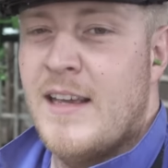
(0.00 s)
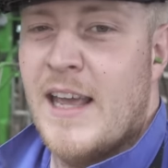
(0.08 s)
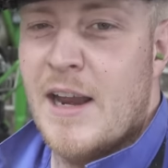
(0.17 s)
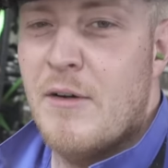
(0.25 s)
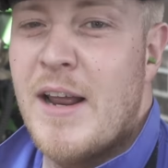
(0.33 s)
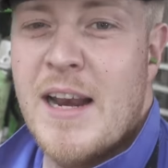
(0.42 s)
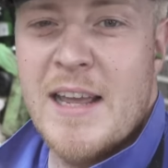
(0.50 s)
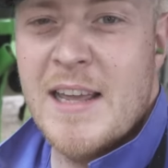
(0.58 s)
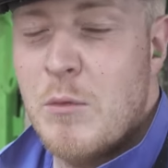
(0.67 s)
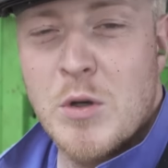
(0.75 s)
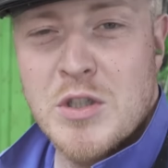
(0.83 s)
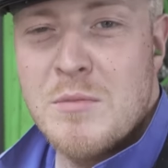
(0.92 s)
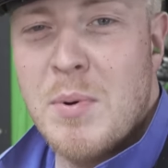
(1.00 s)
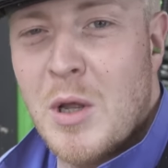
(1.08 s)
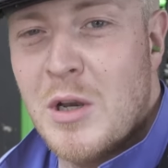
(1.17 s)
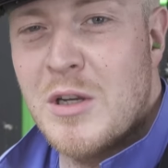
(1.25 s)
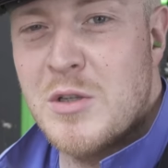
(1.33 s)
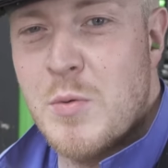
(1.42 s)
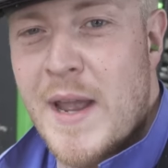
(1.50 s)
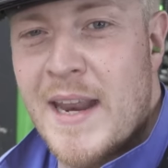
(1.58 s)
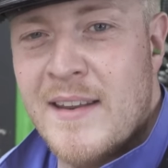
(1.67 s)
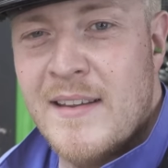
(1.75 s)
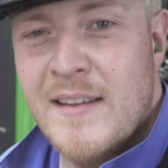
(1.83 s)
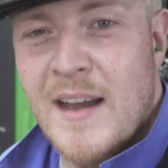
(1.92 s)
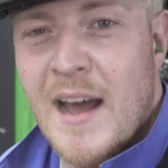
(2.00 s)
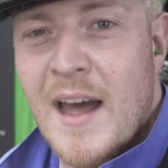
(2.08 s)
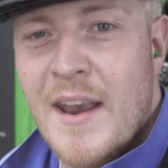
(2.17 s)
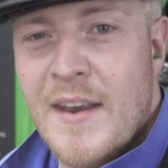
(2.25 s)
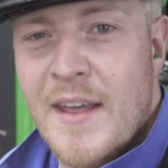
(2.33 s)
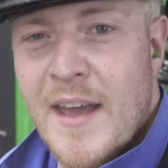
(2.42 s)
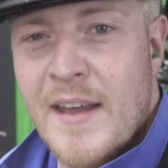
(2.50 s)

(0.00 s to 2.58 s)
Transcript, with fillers: He wasn't pulling his weight, and